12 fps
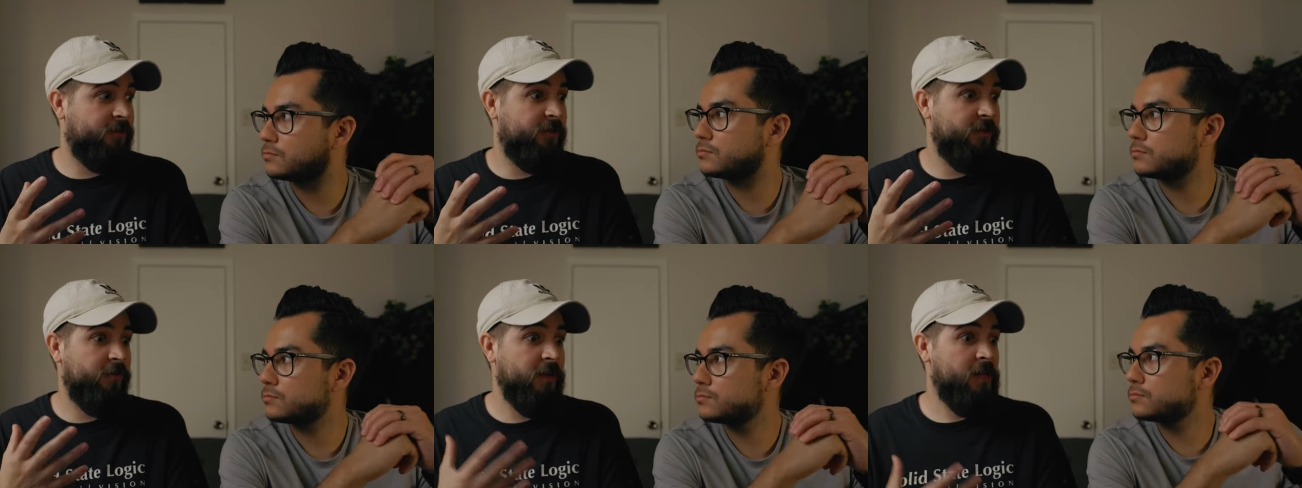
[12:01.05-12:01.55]

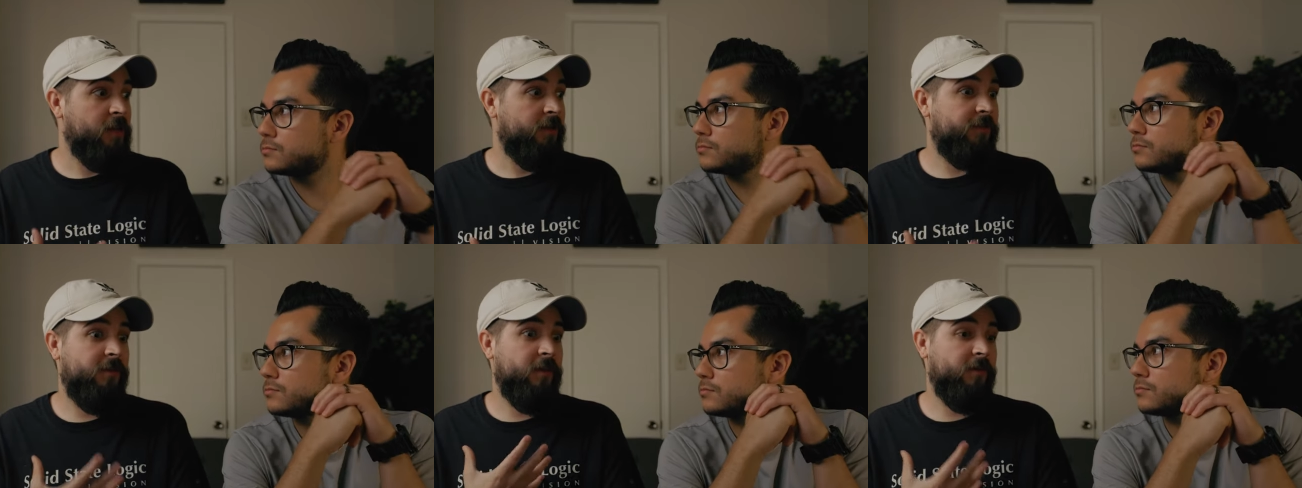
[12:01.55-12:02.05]
Speaker 1: to
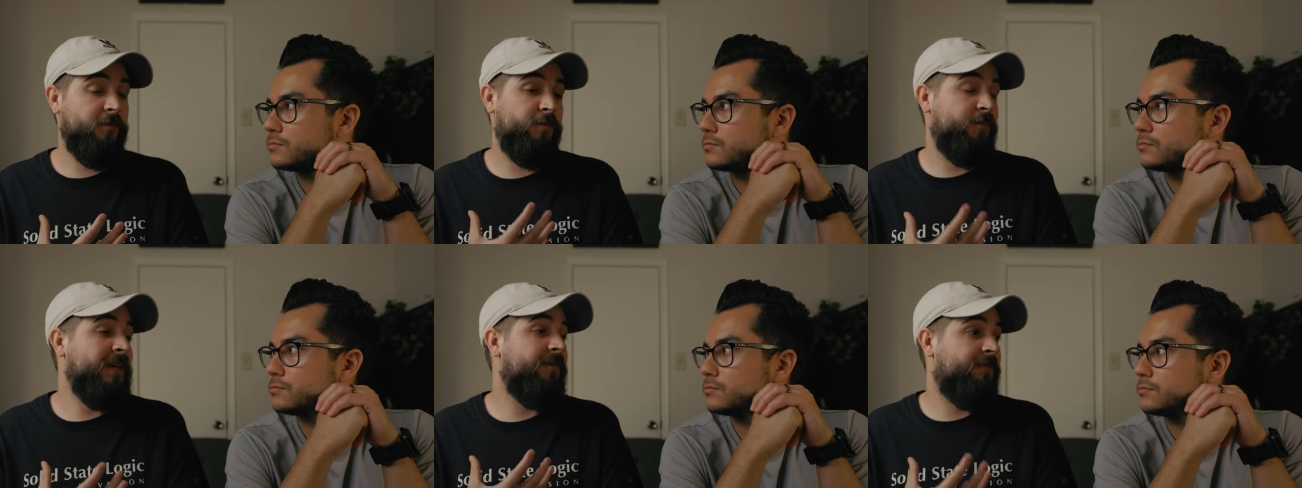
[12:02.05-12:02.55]
the
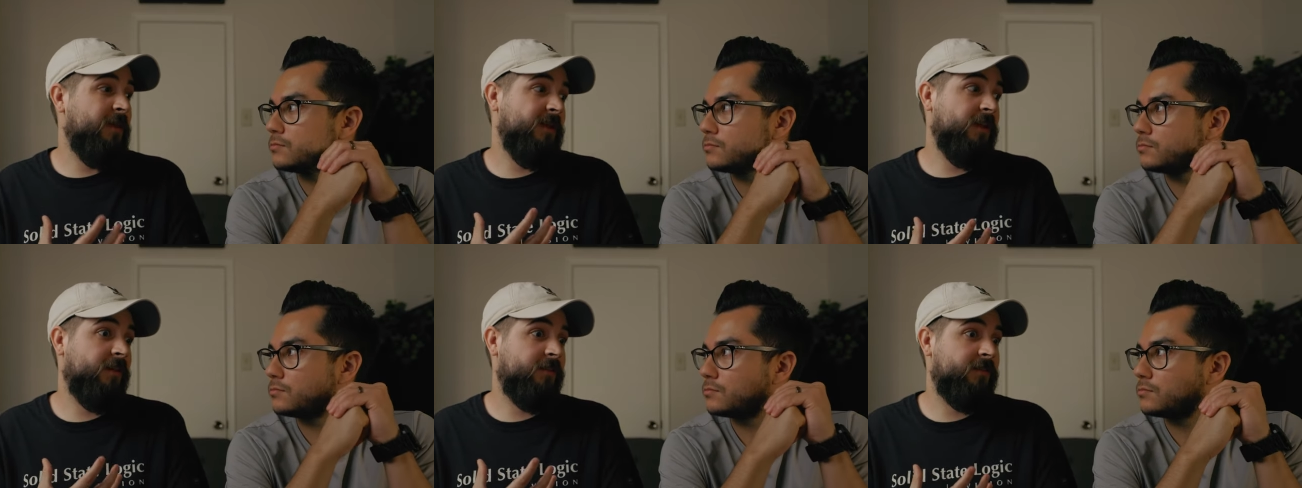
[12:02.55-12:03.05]

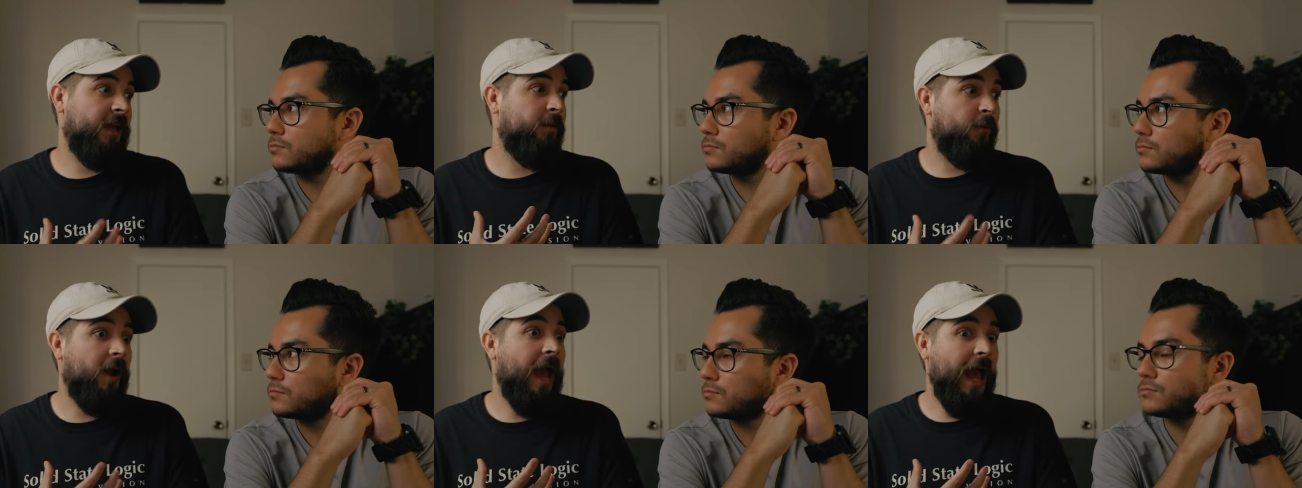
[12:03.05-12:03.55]
beefiness that
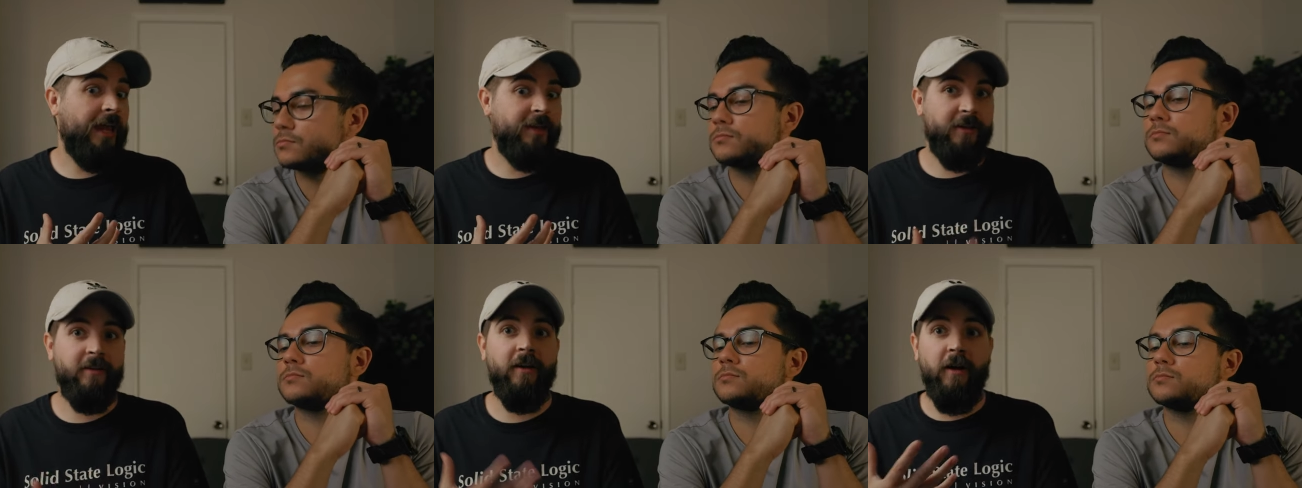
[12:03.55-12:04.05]
we're
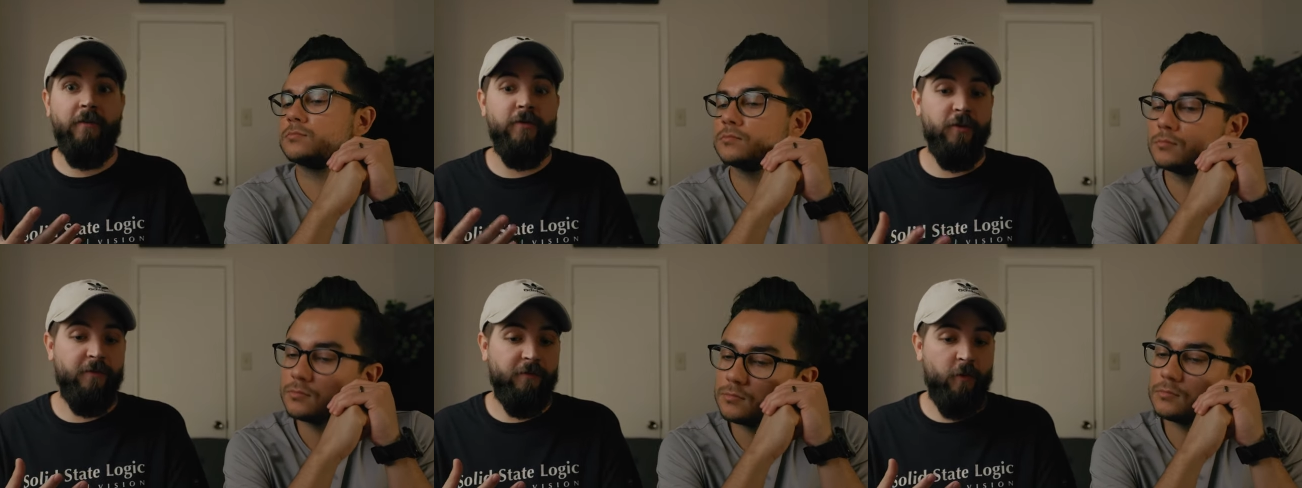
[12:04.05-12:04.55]
adding of
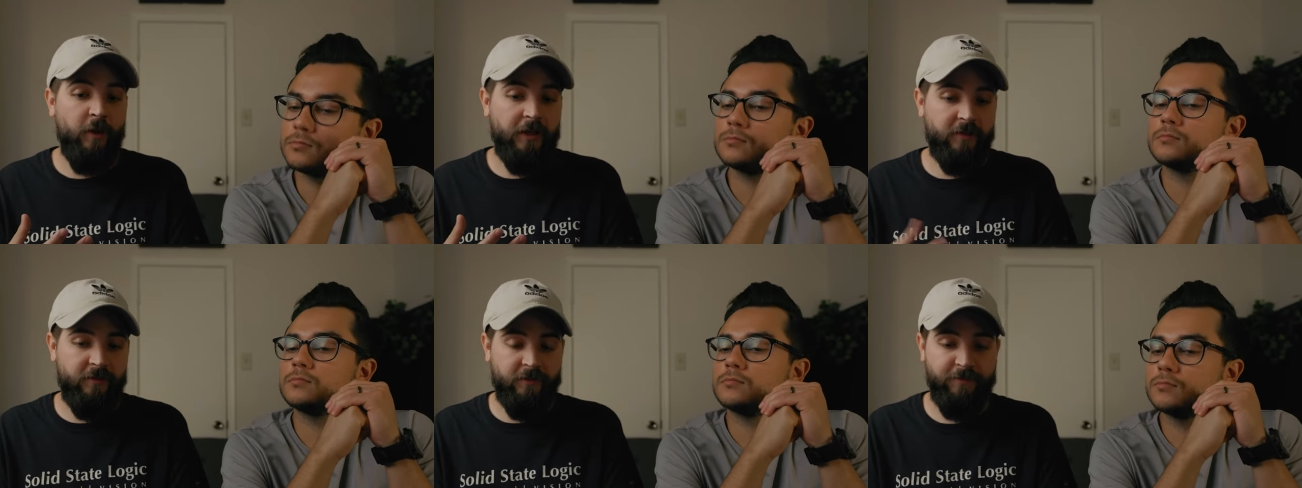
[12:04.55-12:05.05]
your
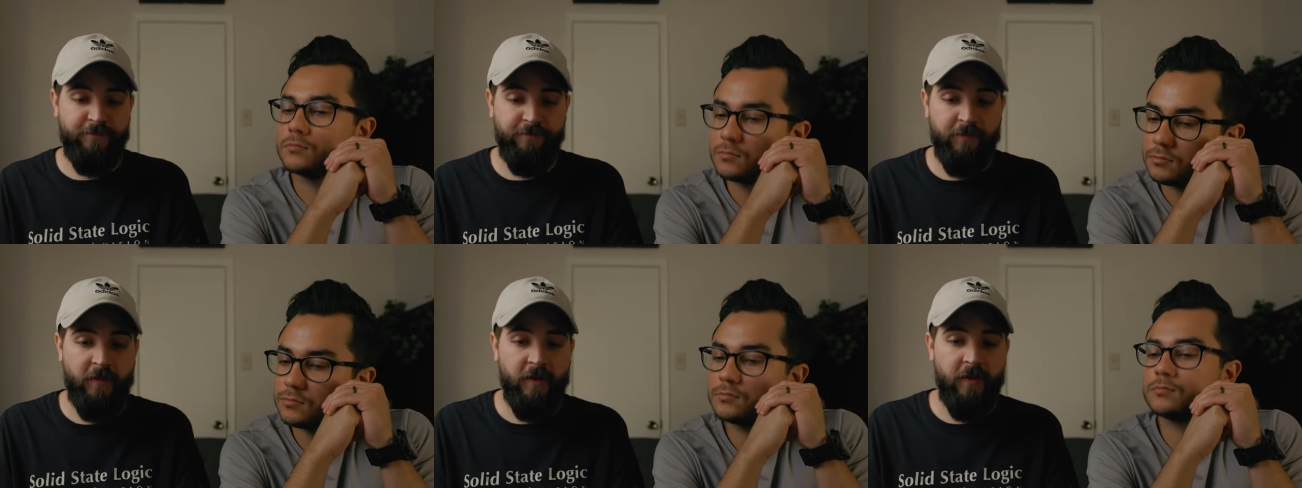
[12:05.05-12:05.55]
voice.
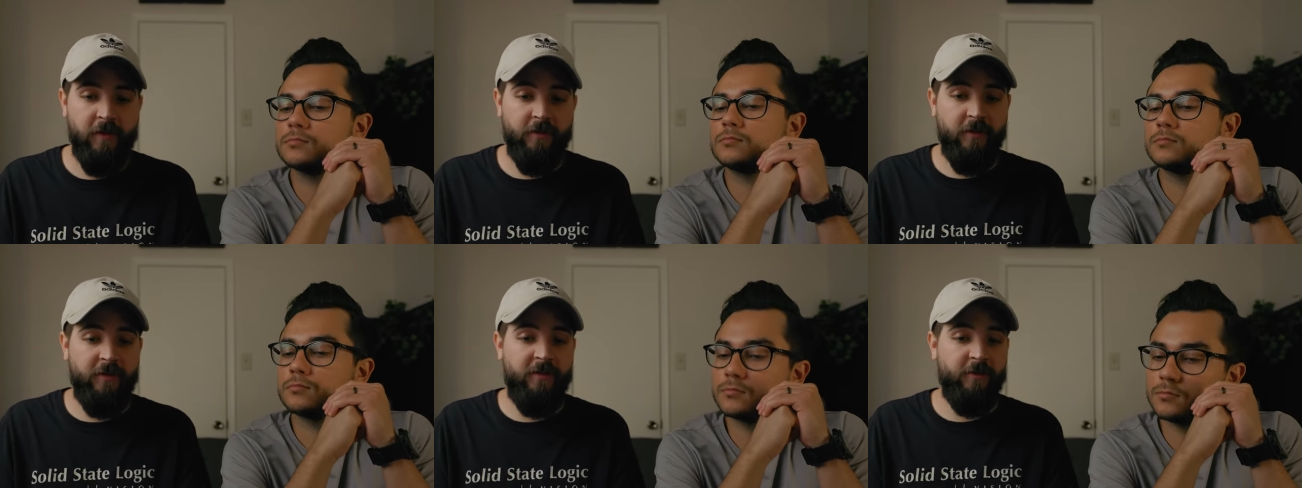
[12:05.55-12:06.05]

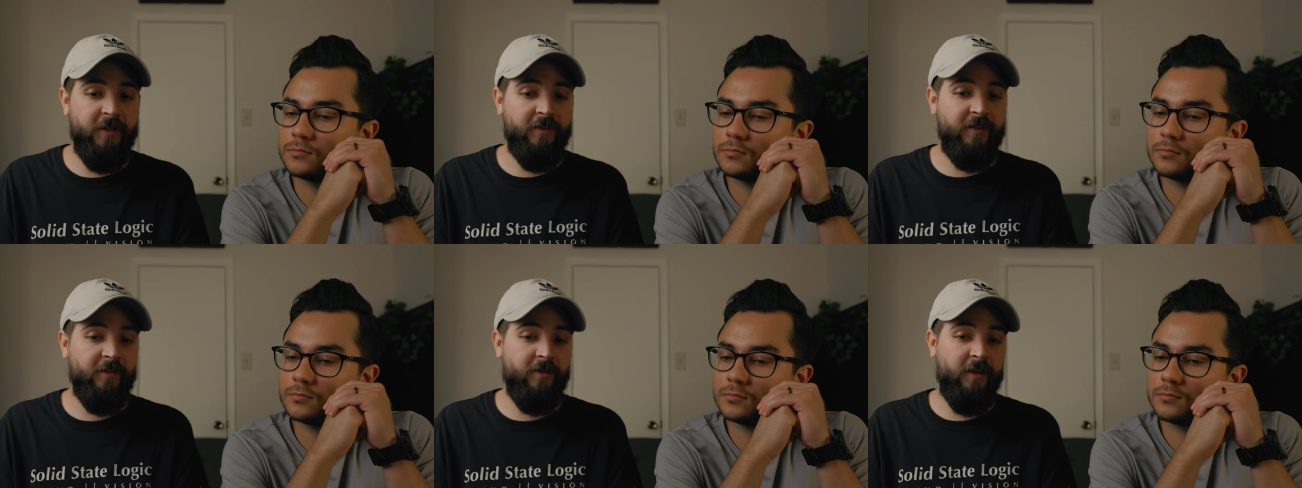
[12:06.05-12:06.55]
So let's hear what that
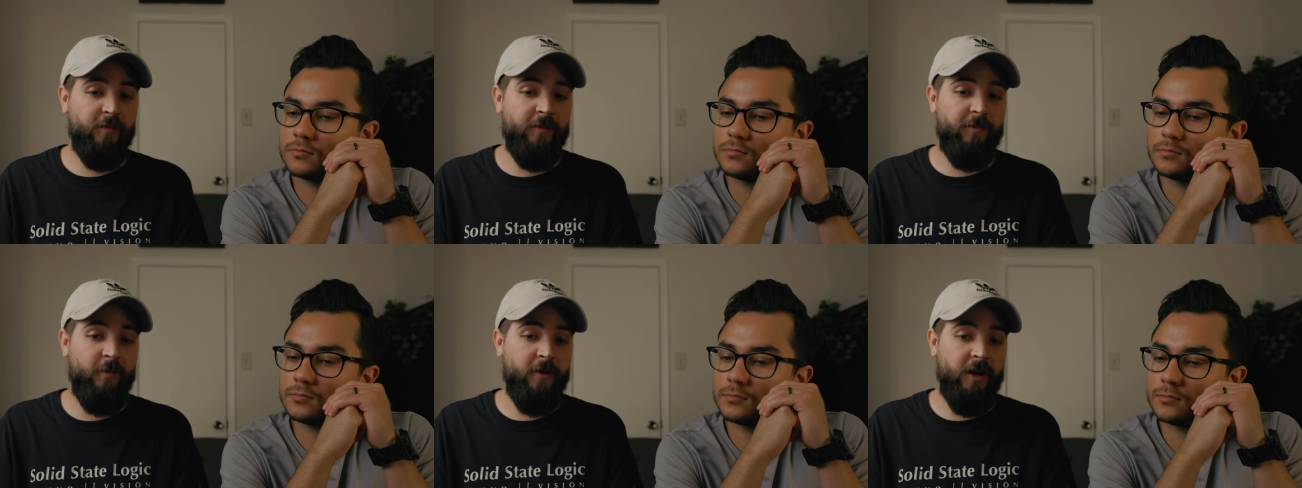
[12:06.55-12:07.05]
sounds like
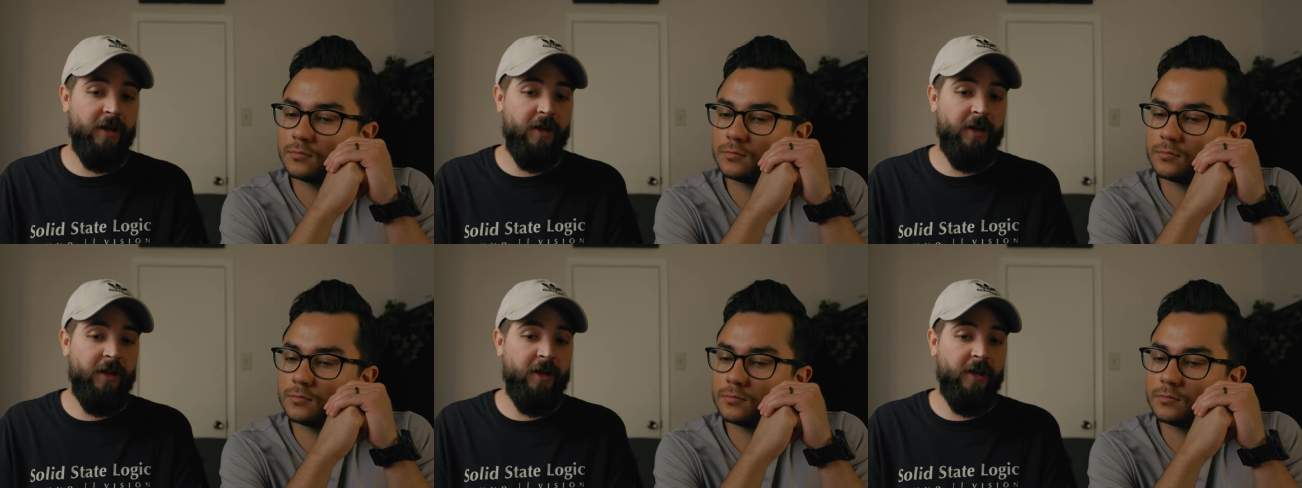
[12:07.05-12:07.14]
before and